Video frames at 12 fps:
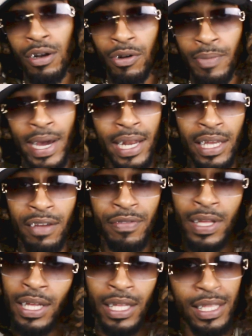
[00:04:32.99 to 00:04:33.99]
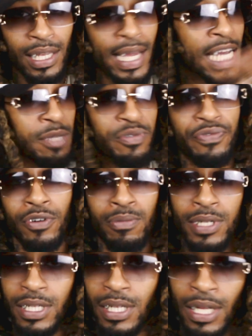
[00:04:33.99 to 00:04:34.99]
And no matter if the last
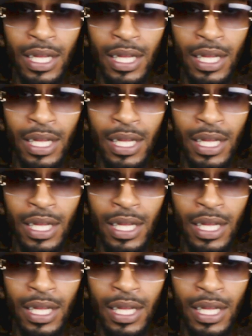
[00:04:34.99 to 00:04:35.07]
performance,